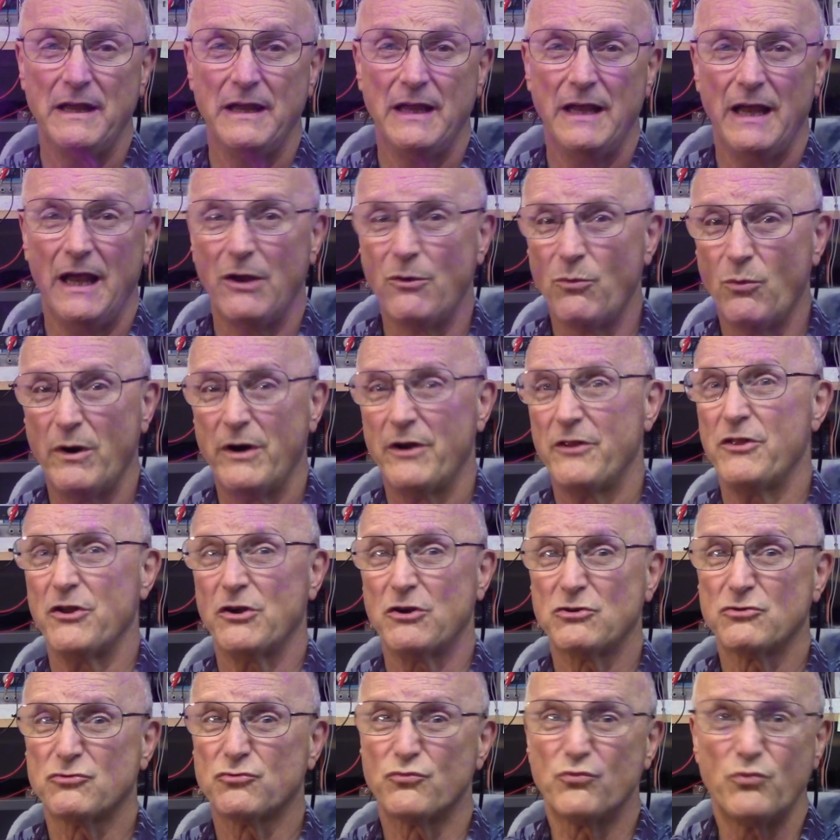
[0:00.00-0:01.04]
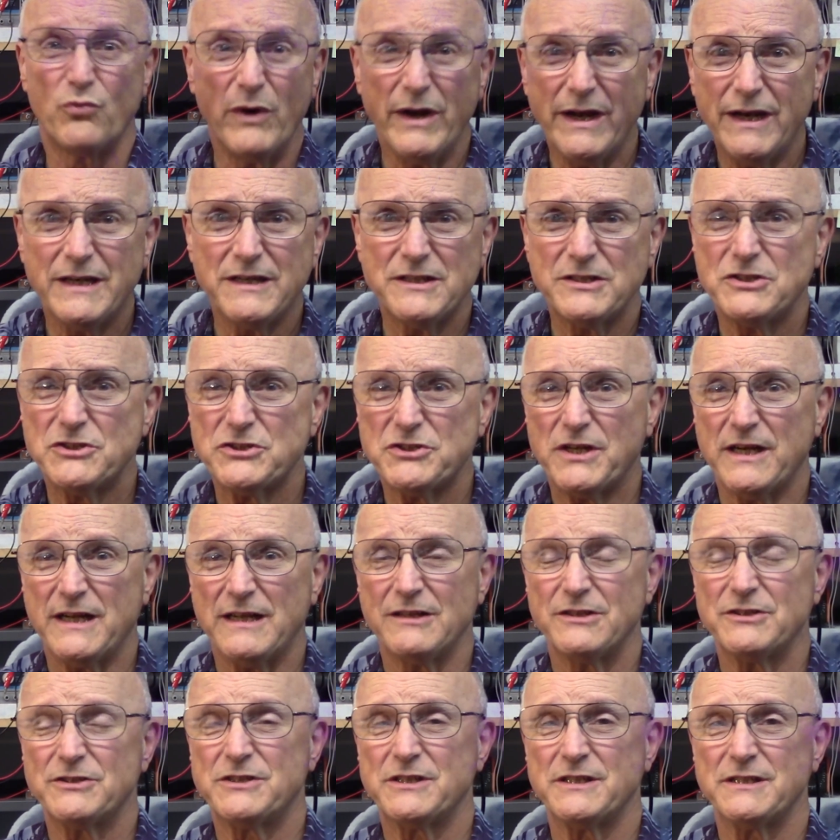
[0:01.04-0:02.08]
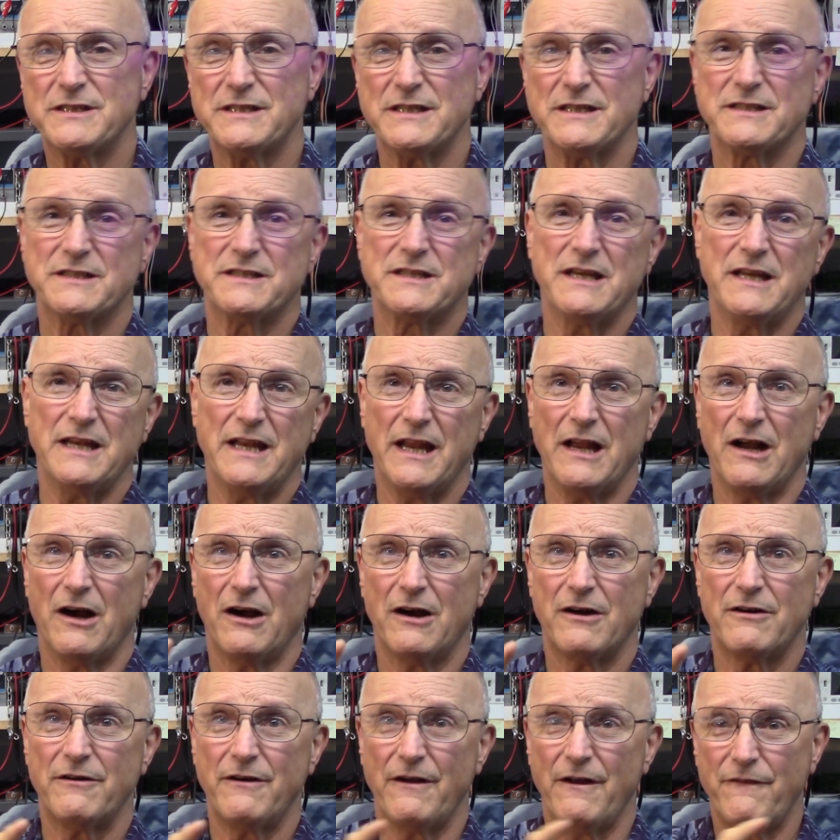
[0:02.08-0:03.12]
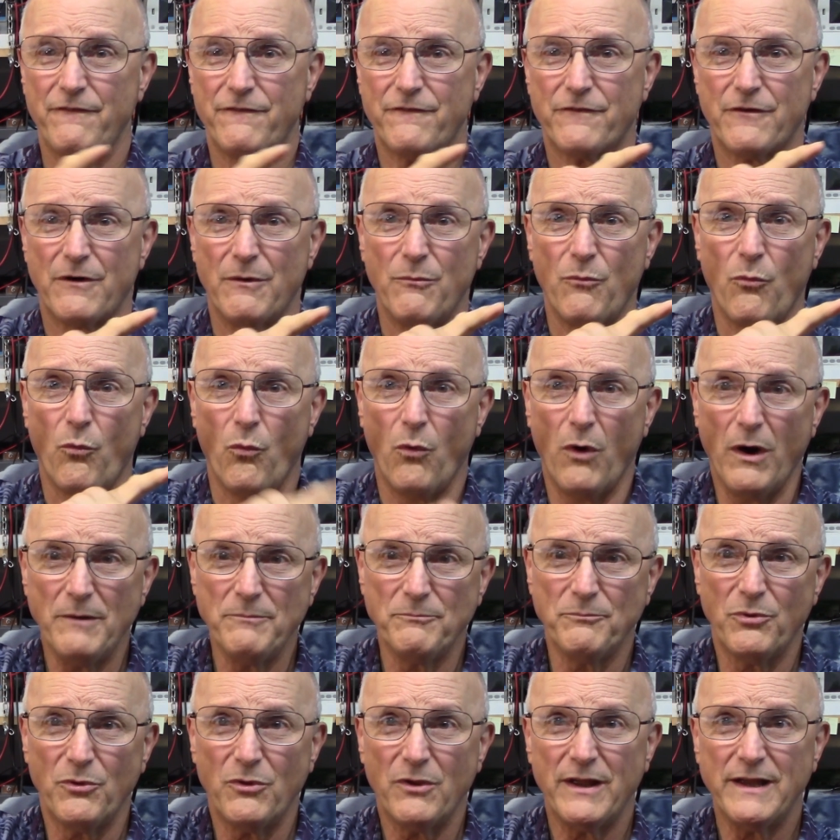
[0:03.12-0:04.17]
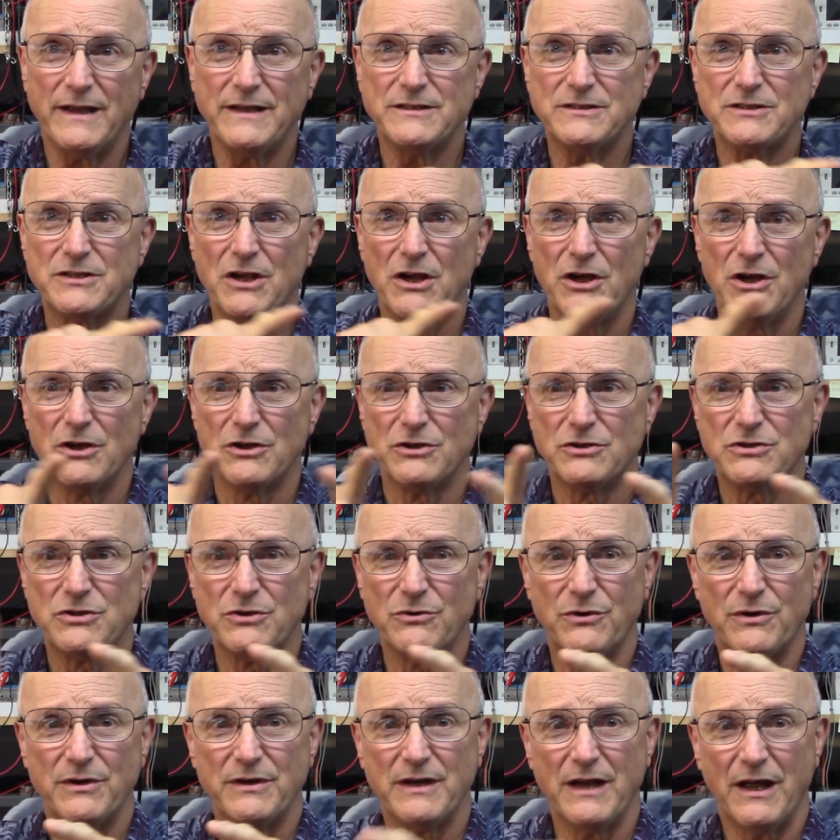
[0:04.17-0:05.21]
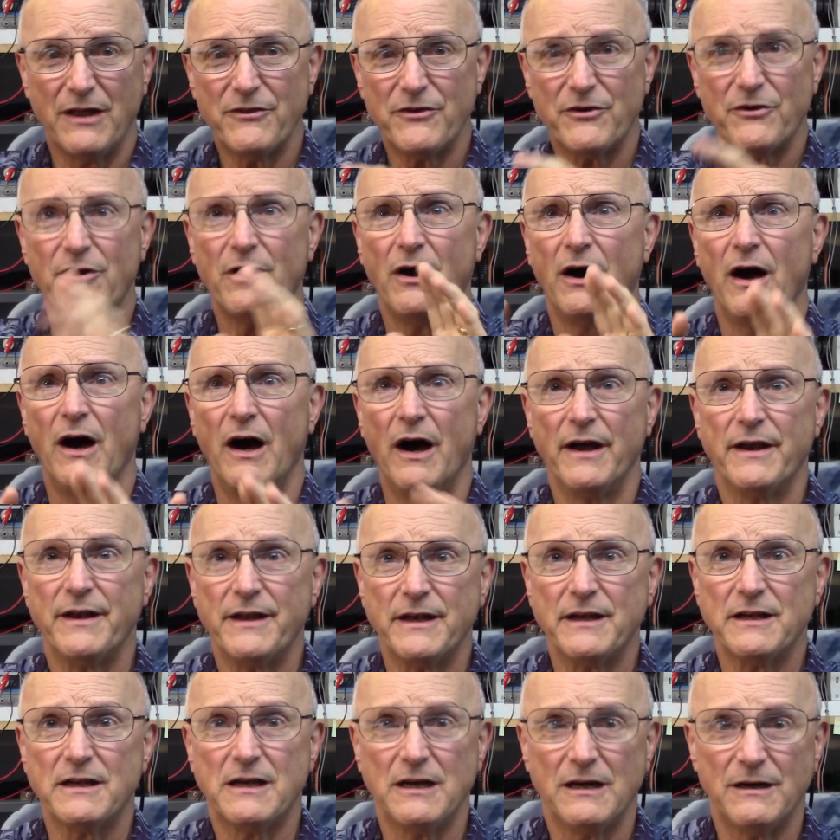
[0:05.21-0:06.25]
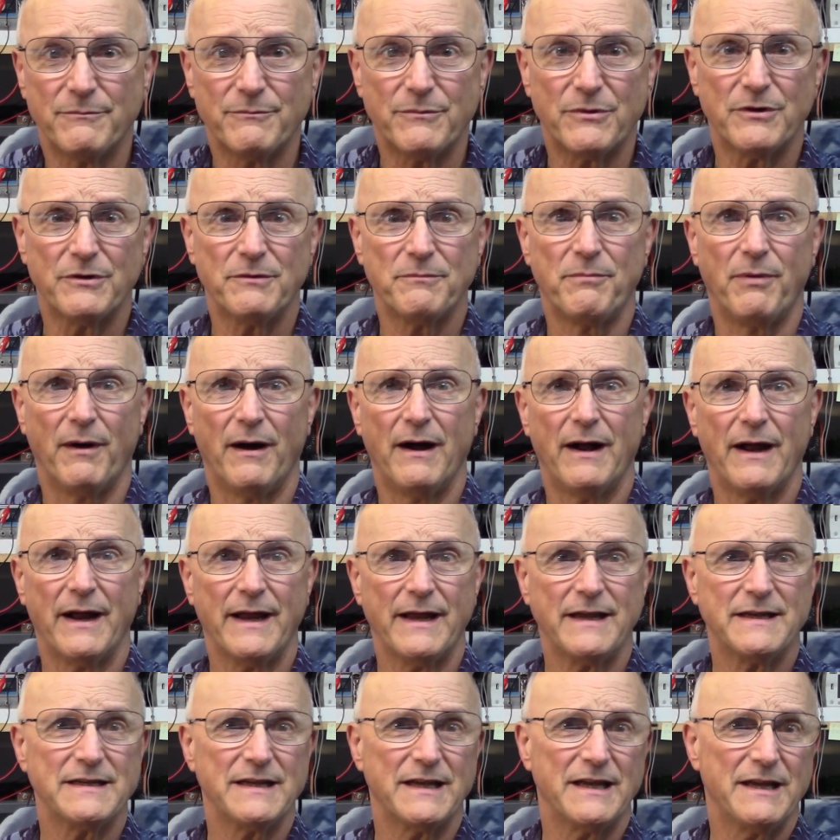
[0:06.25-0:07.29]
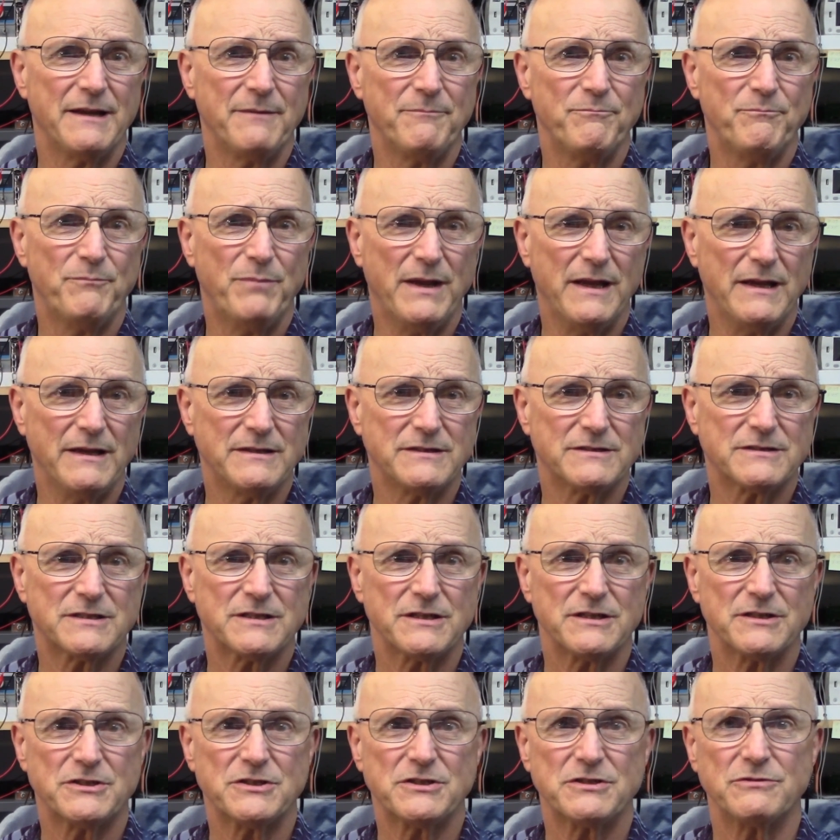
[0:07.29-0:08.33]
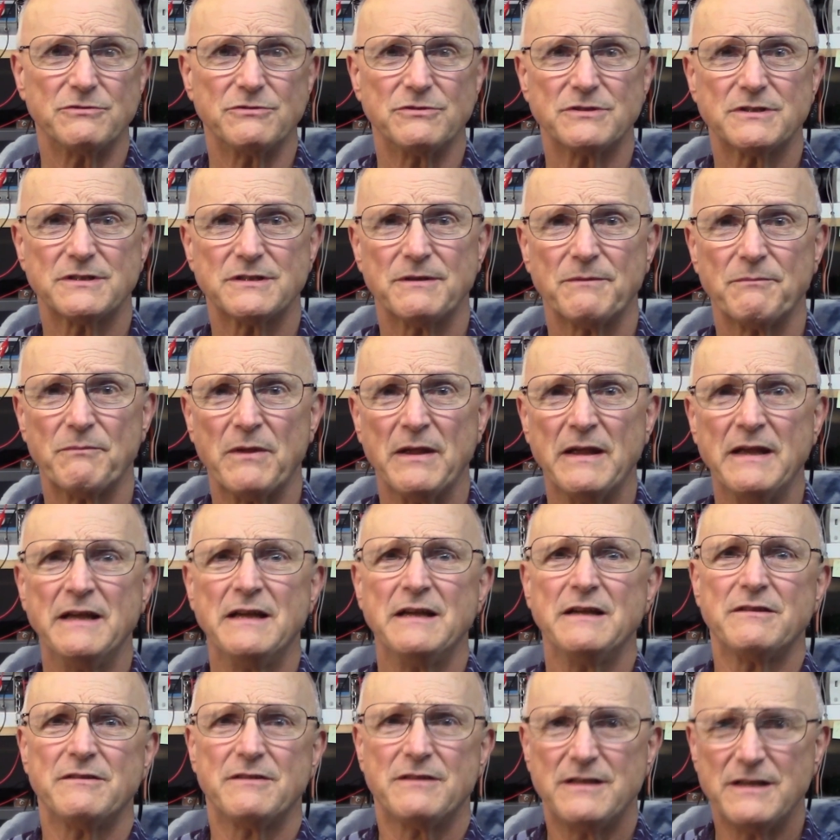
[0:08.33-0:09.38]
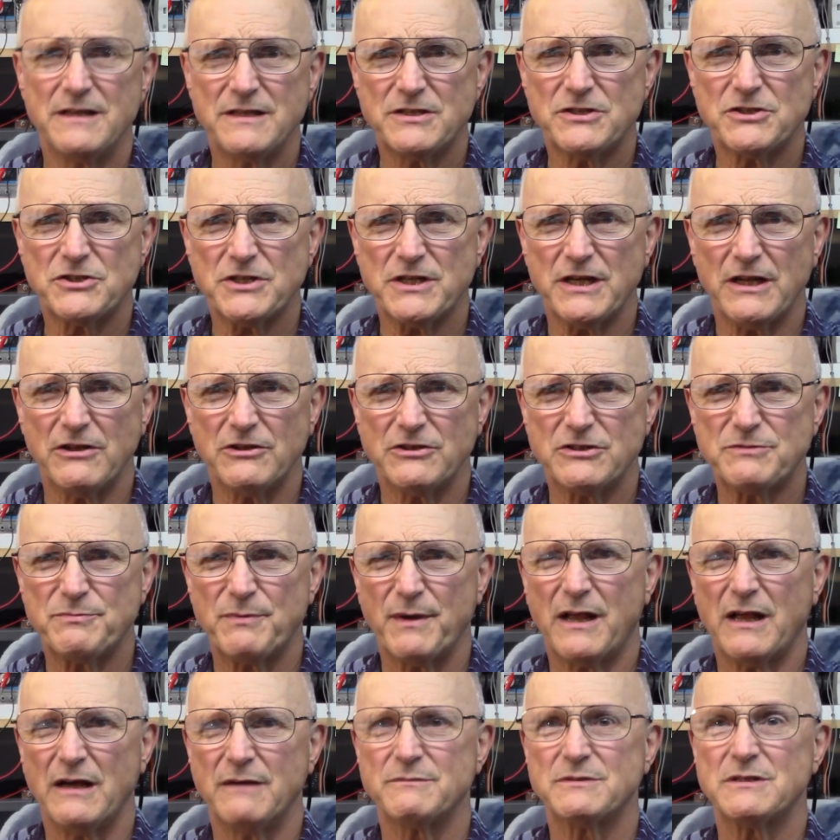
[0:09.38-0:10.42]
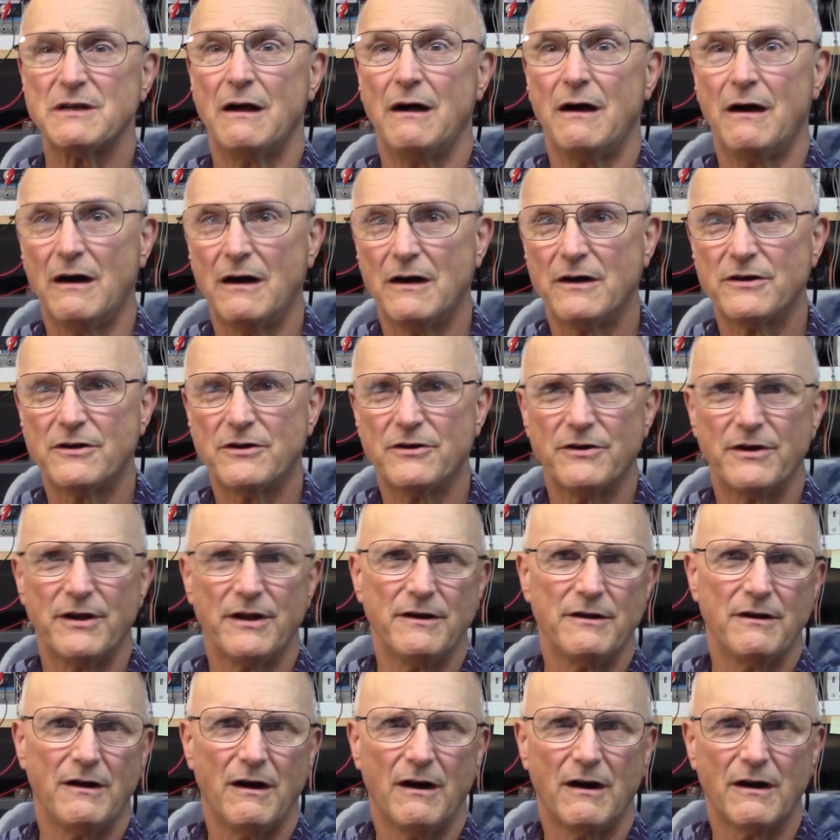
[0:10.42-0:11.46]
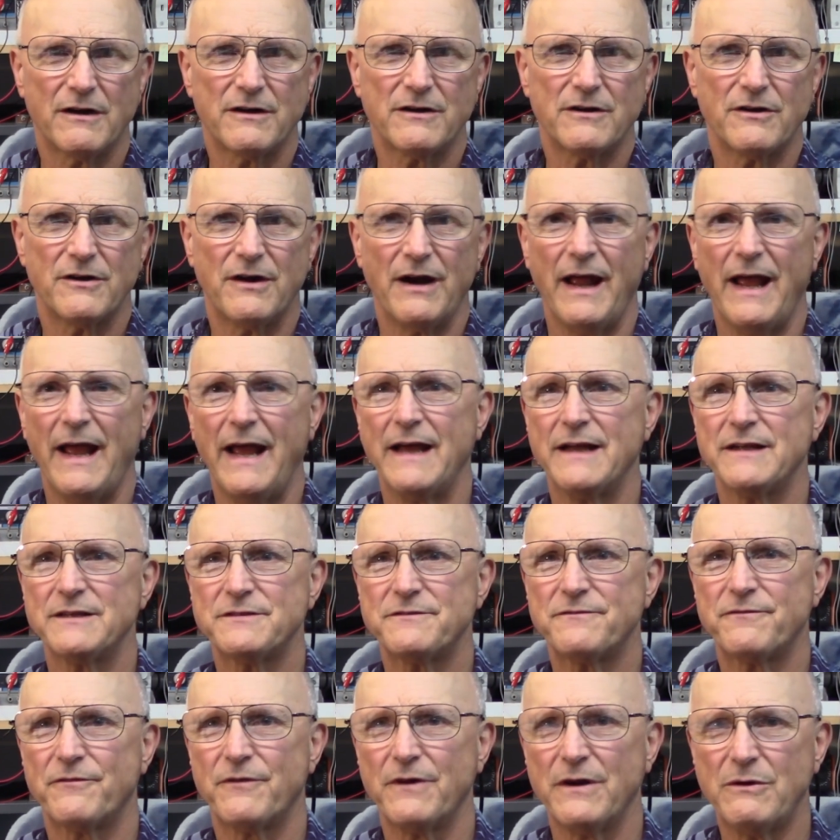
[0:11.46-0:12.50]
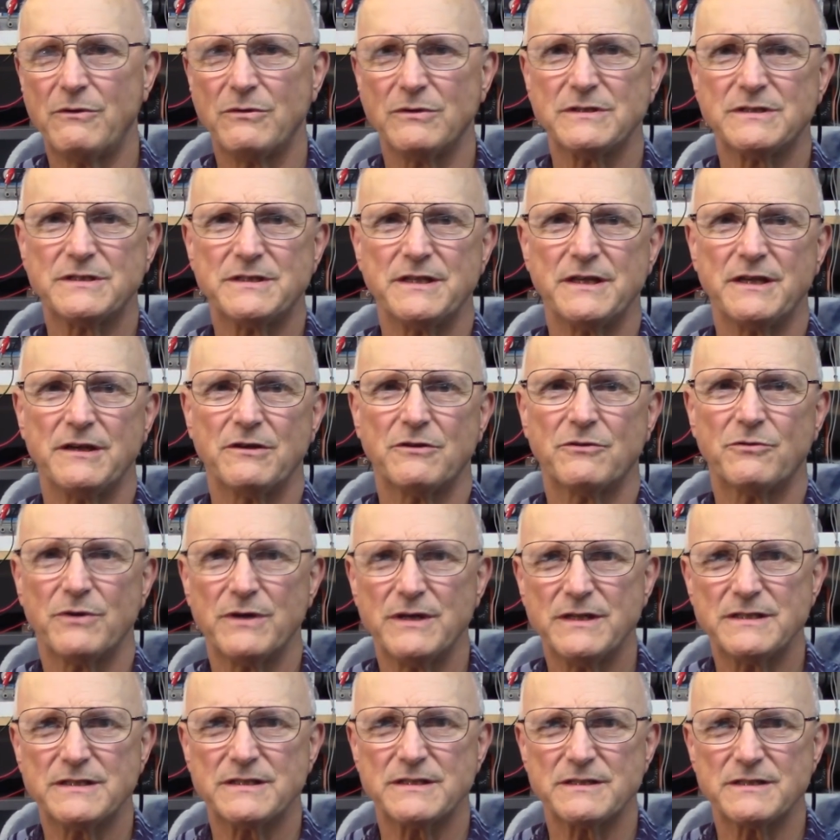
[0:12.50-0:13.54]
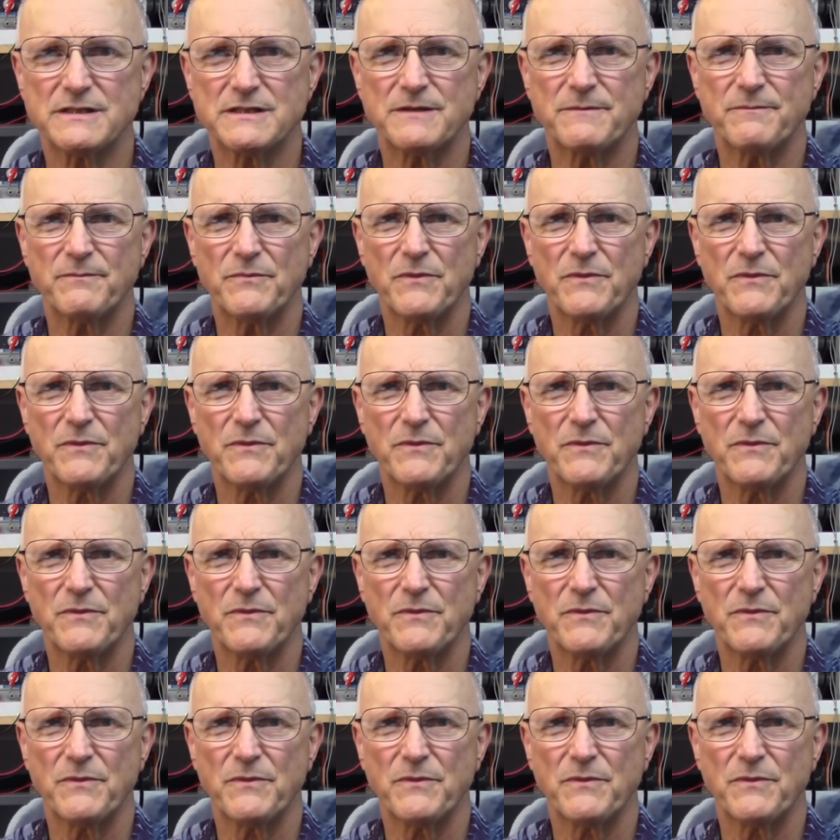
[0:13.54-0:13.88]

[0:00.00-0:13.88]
And one of the greatest challenges is getting R F from one place to another unencumbered by impedance issues. This challenge becomes harder and harder as frequency increases.